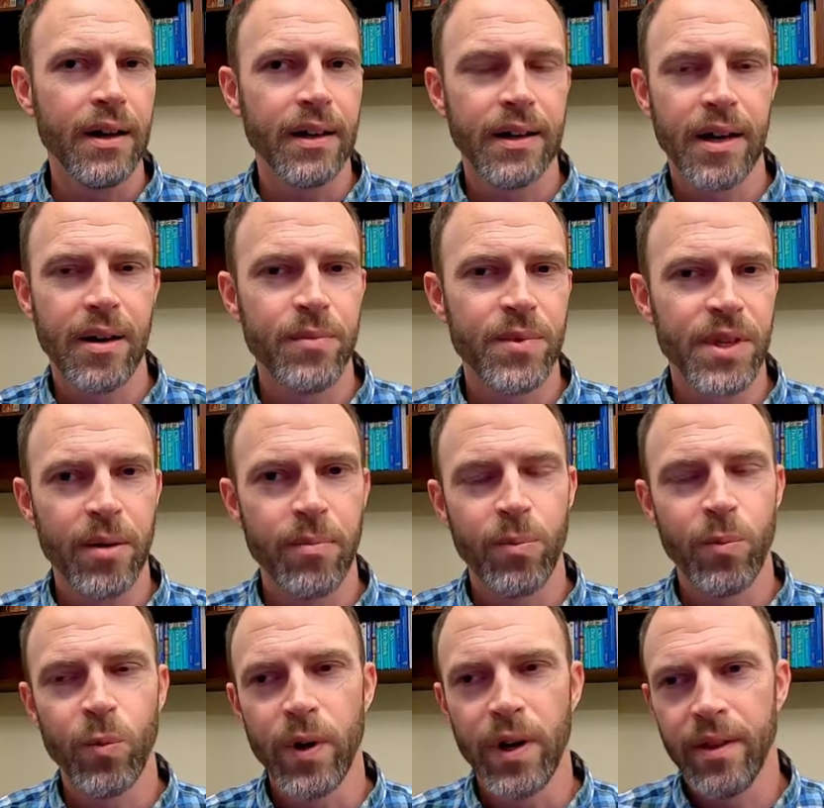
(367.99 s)
comes
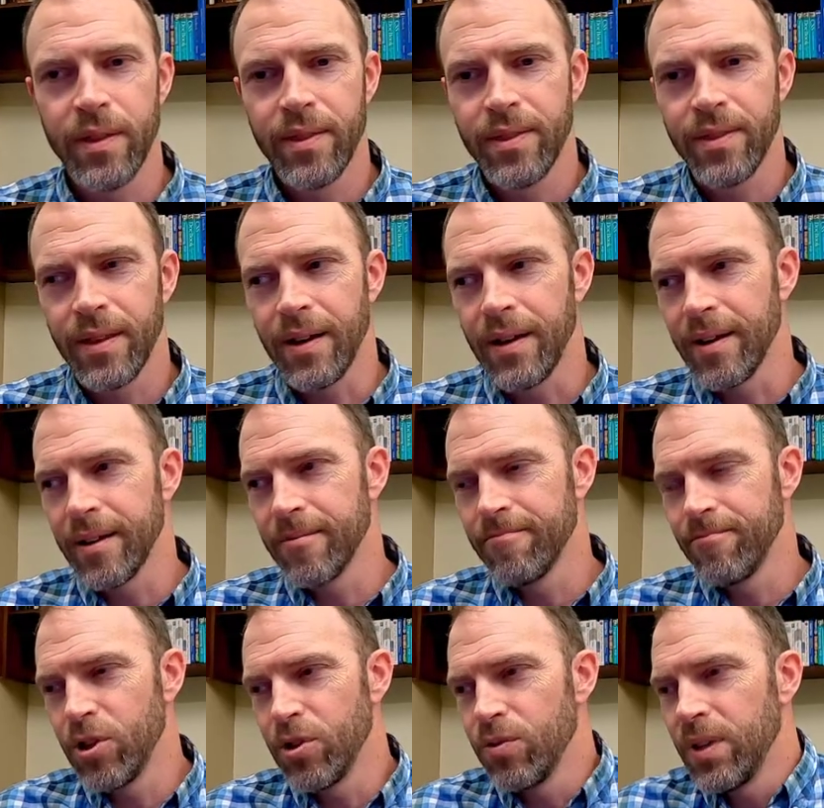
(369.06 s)
up with
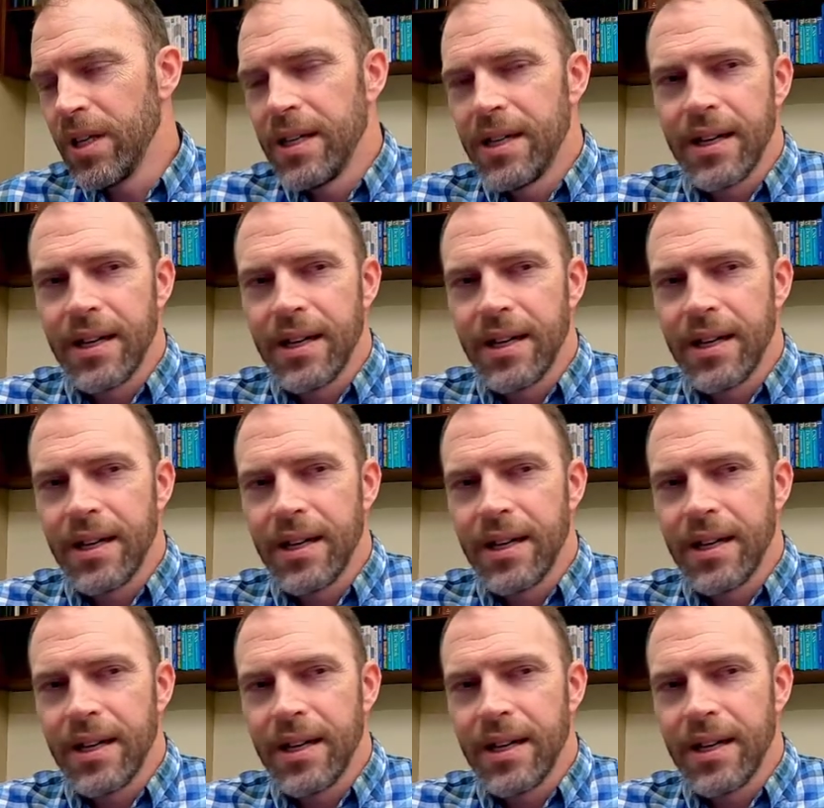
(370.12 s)
unique